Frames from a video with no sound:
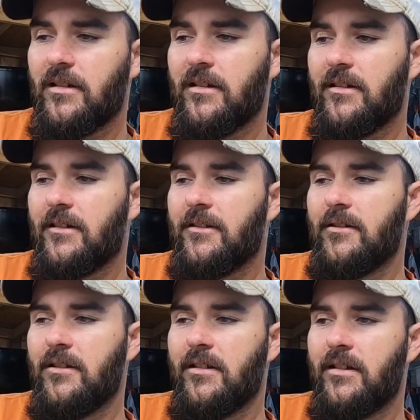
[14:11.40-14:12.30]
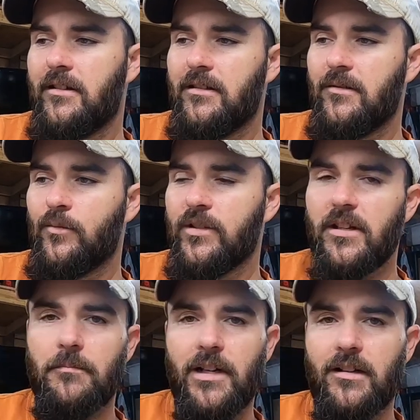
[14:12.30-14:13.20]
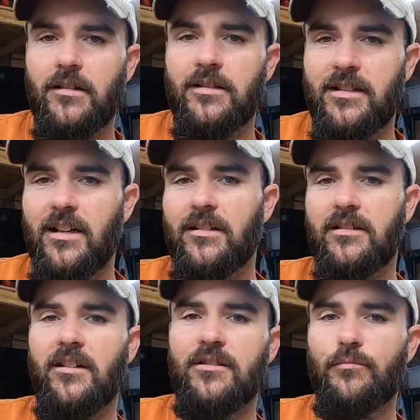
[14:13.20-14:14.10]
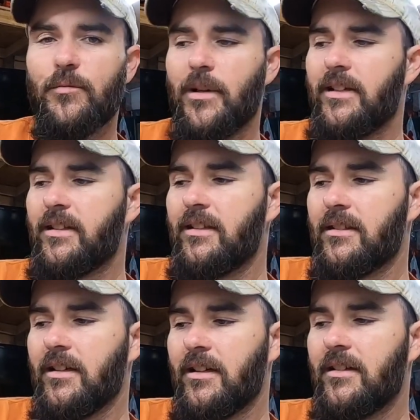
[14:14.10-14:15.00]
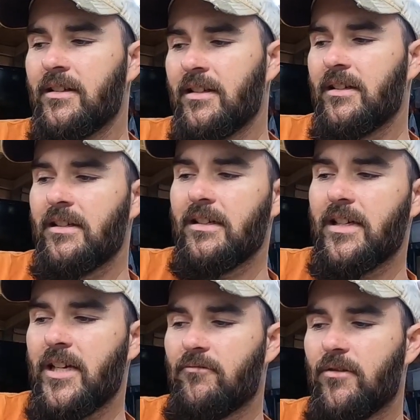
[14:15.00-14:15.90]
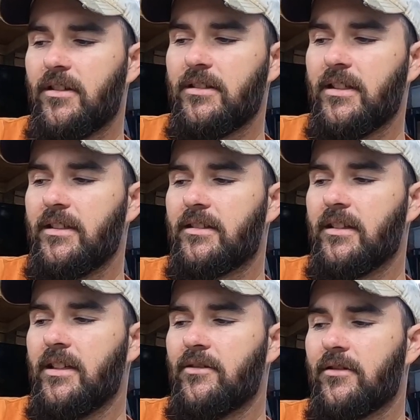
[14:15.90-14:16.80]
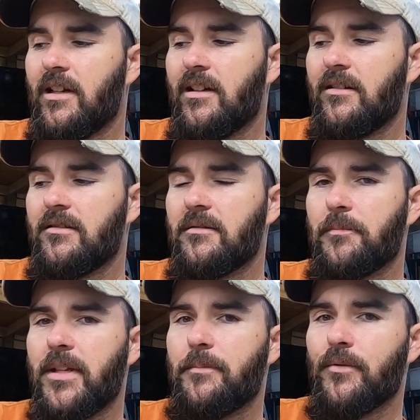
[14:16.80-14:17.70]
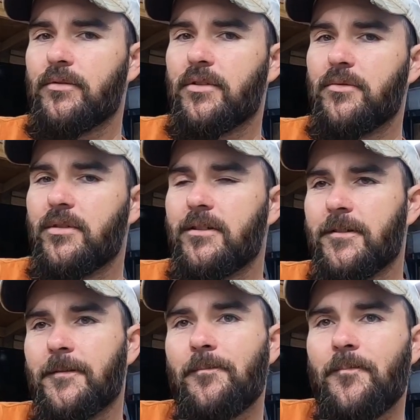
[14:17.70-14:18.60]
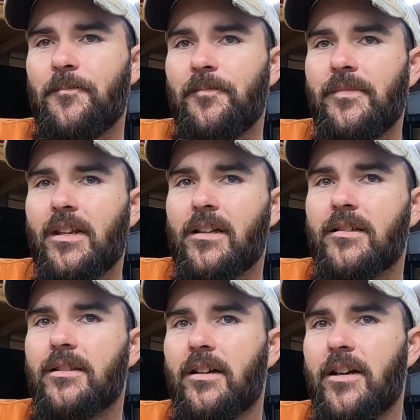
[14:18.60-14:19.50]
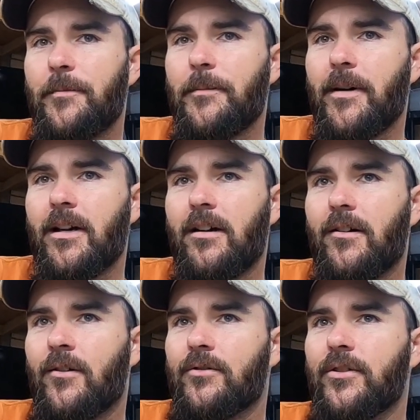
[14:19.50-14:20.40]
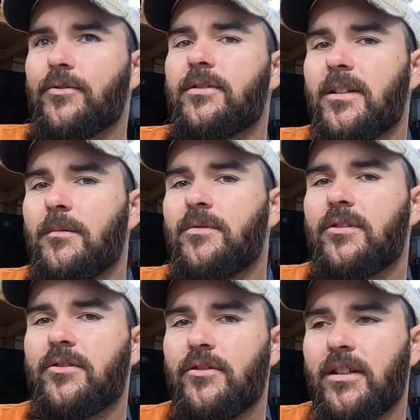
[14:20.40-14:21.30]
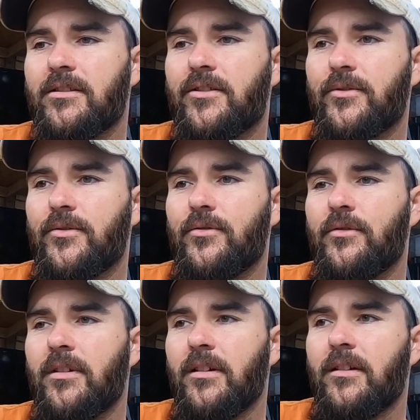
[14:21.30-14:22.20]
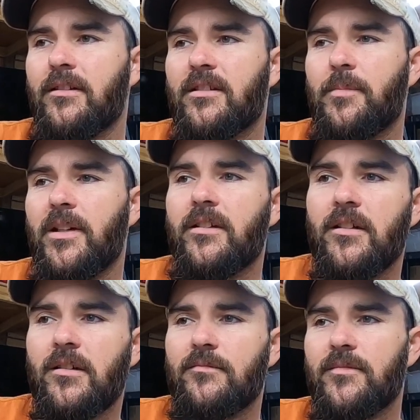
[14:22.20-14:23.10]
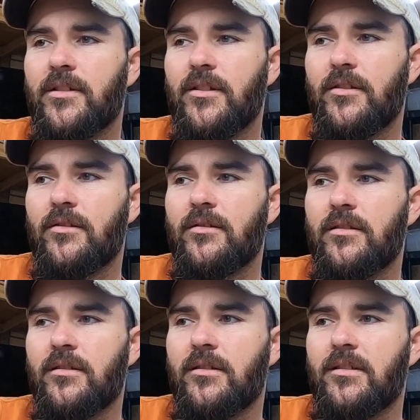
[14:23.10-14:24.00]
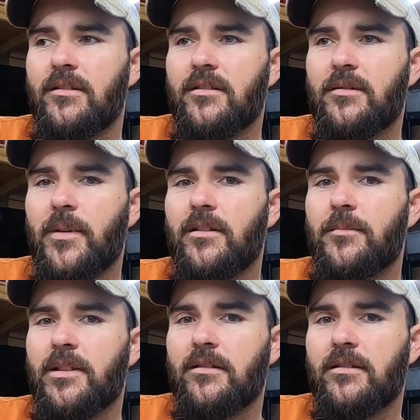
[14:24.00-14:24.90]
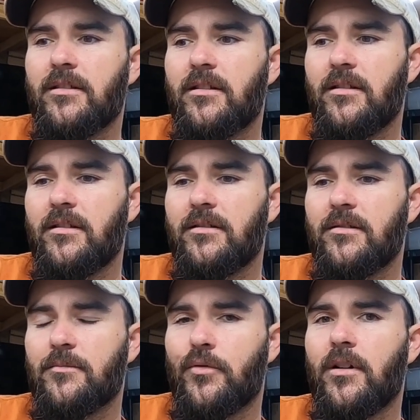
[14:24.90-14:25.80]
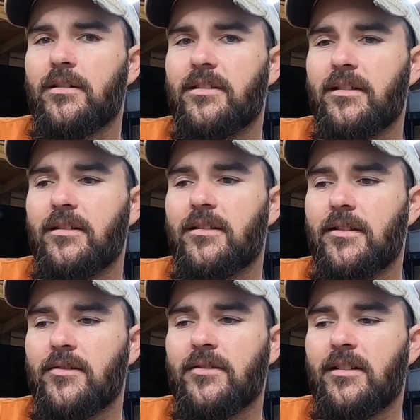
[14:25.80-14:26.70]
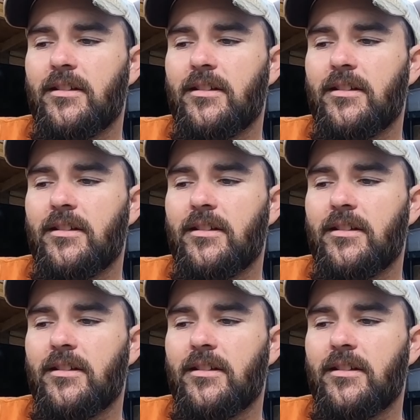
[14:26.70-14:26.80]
uh, with the amount of size customer base he's got, he really needs to either hire some people to um, to help him out or do something to try to speed up, you know, speed up his uh, process because,